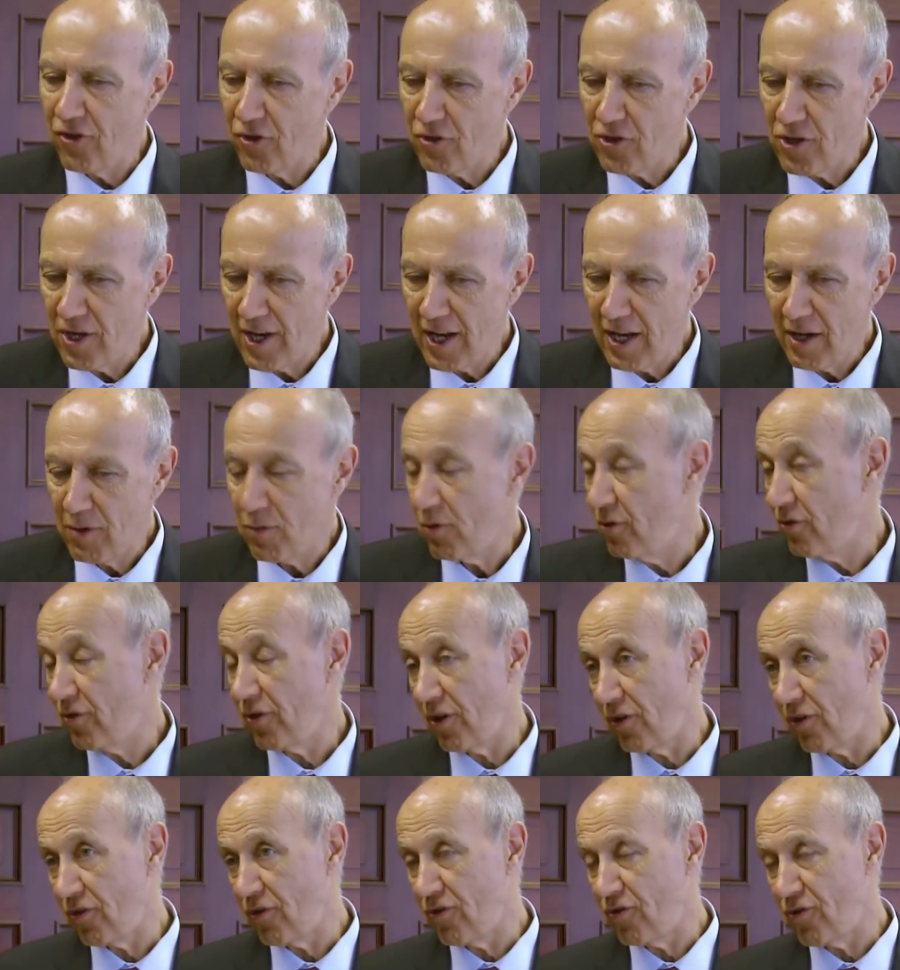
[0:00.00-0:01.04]
Today was
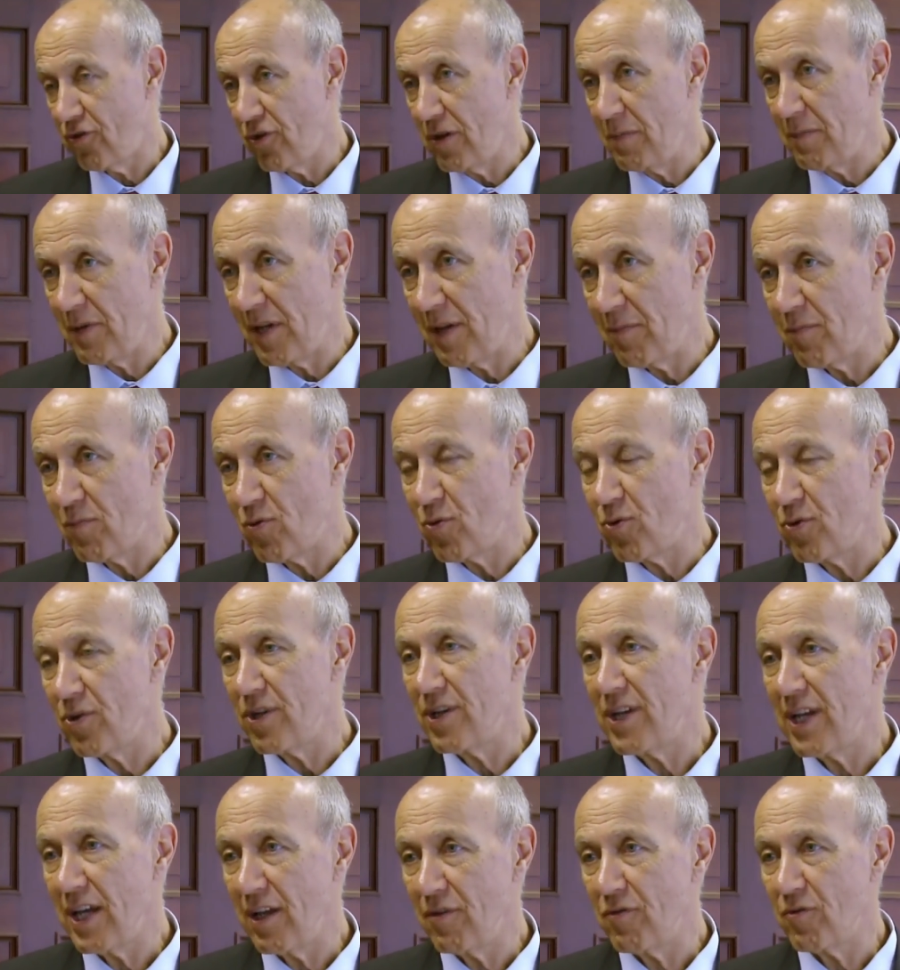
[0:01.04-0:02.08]
an extremely
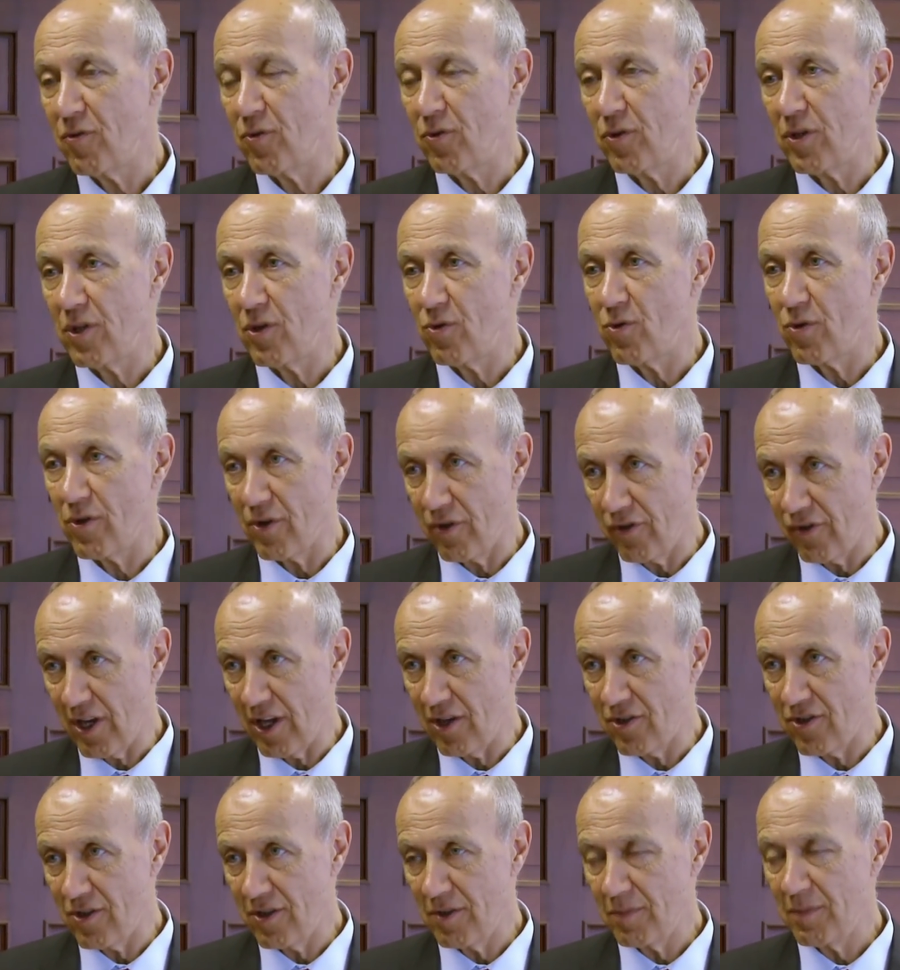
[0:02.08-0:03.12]
important day for the
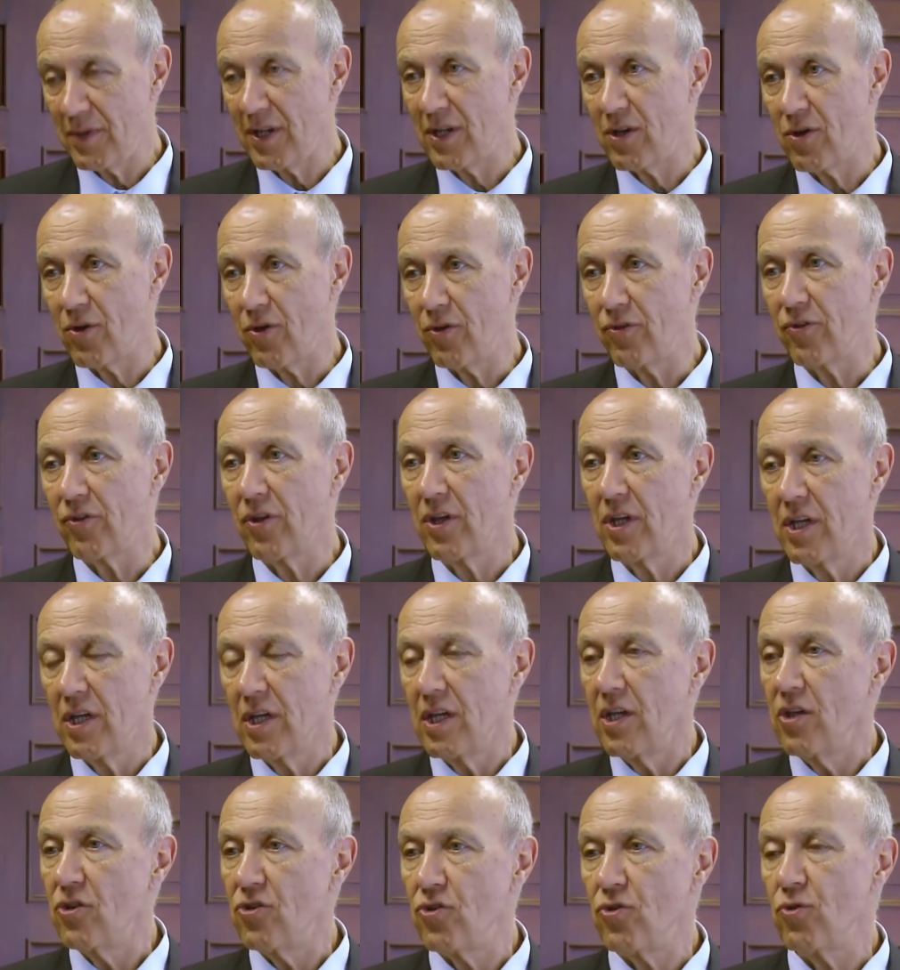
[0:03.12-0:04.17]
organisation because
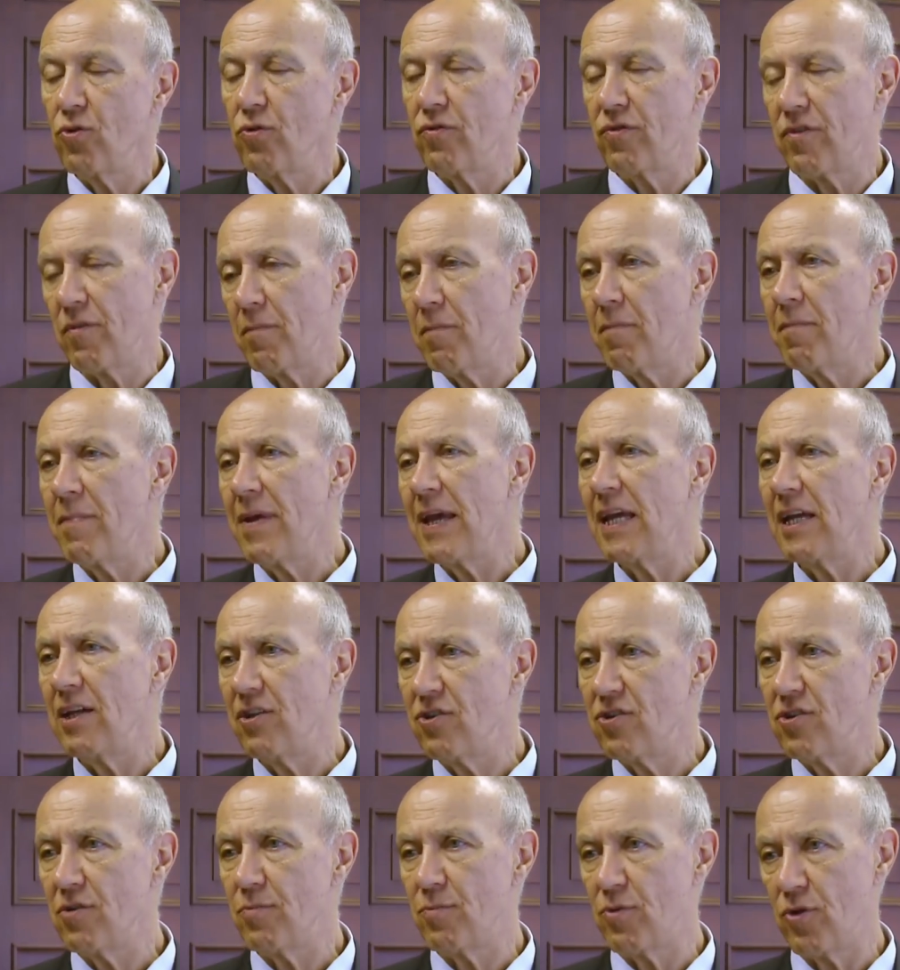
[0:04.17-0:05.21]
two of the
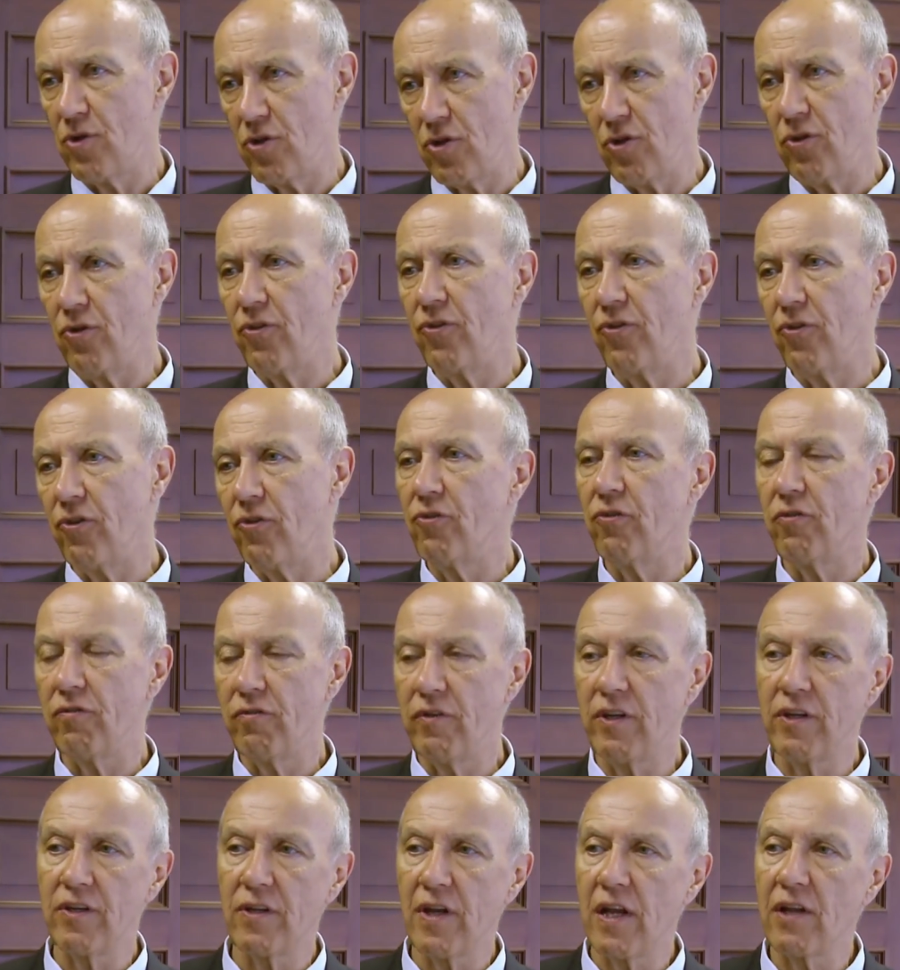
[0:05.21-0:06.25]
major producers of
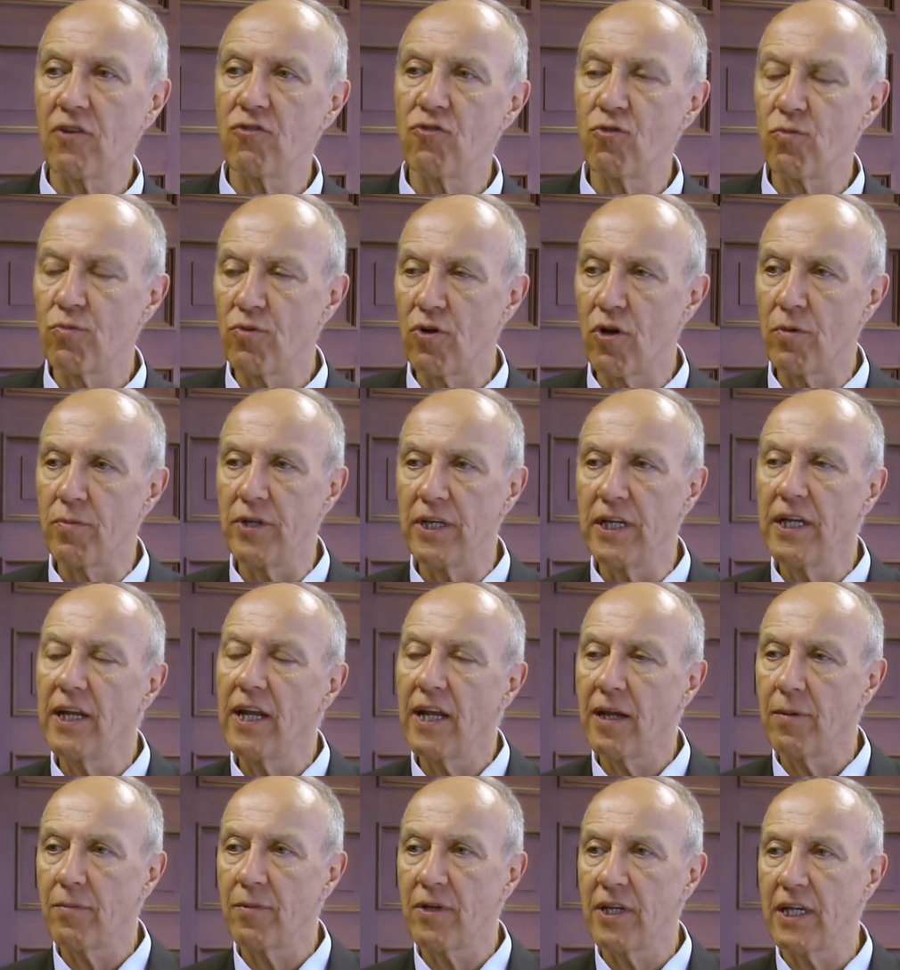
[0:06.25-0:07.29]
intellectual property,
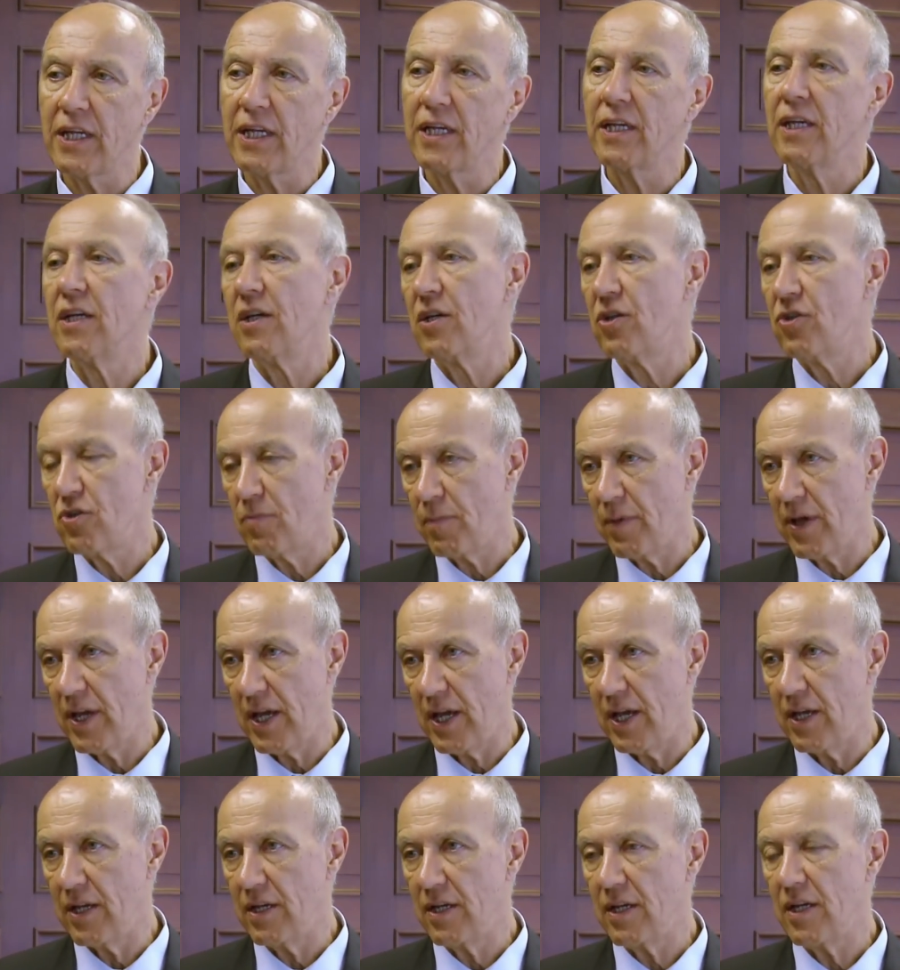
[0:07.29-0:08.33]
namely
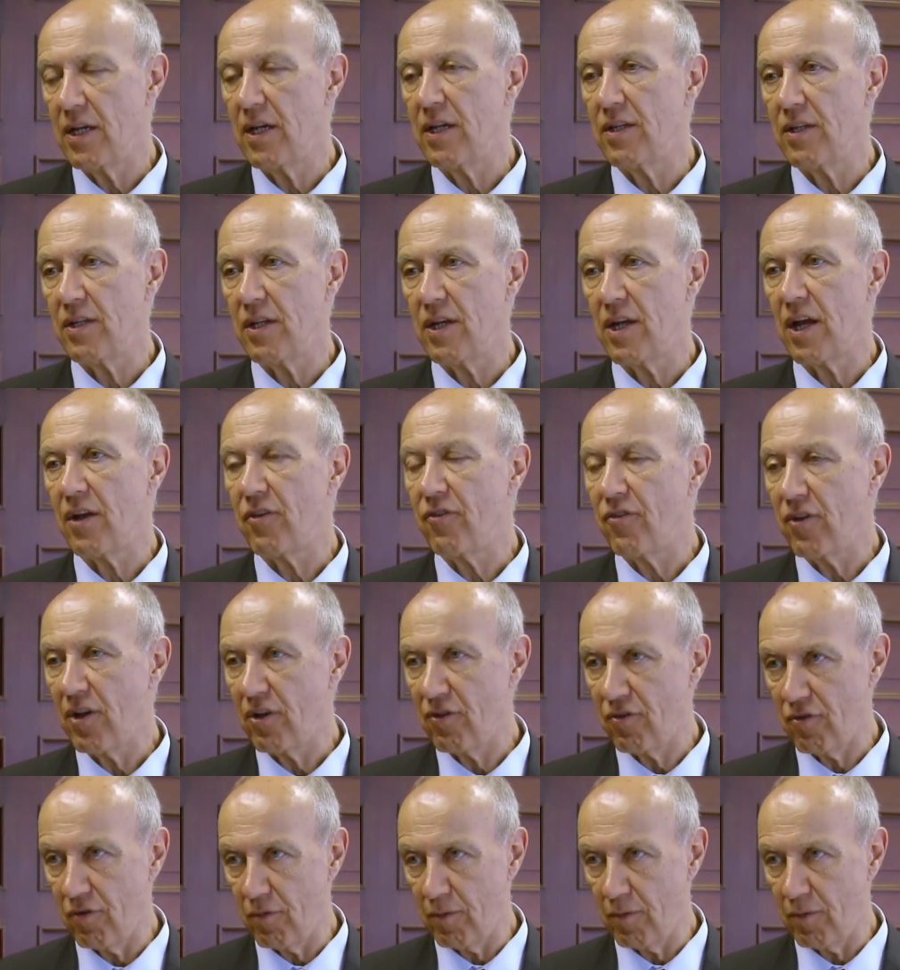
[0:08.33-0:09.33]
Japan and the United States of